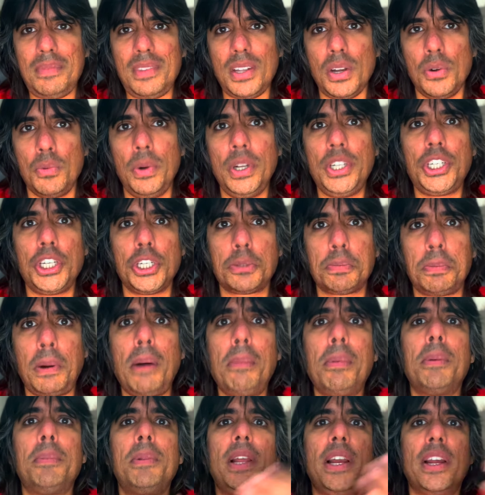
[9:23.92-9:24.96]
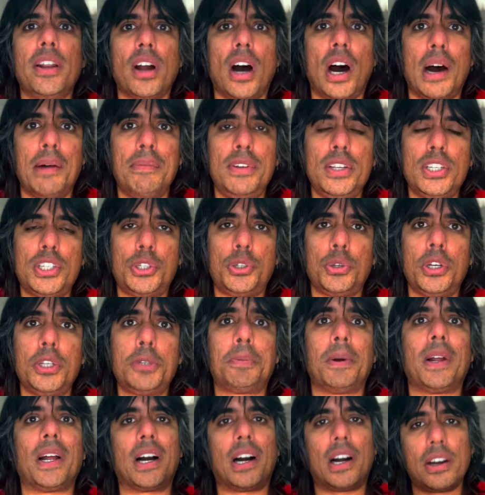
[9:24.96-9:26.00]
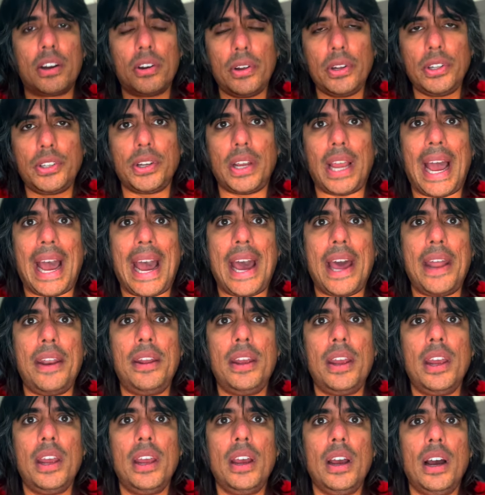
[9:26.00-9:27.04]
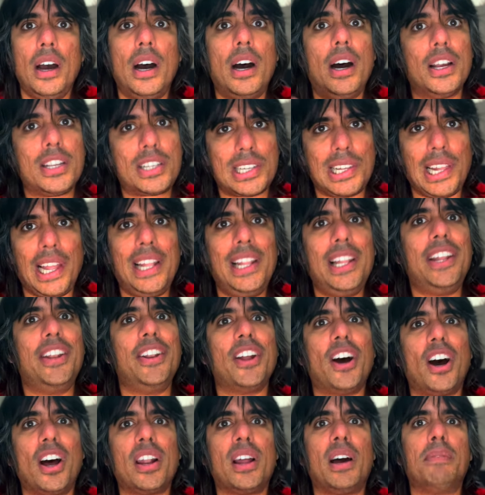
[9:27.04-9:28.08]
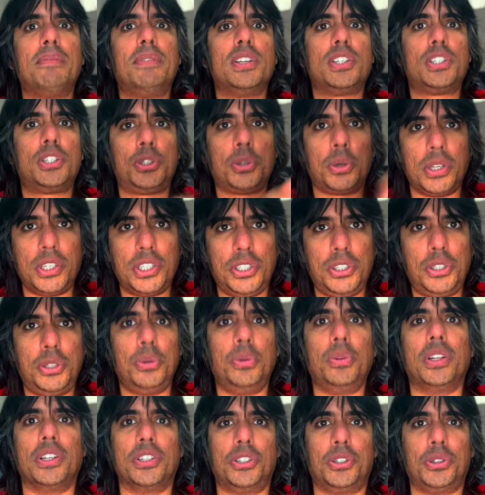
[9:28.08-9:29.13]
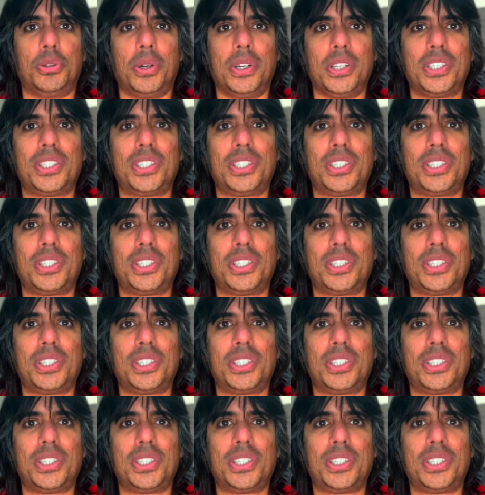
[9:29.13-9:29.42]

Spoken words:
which is probably an obvious choice, but I'm going to add a slightly non-obvious choice to this choice.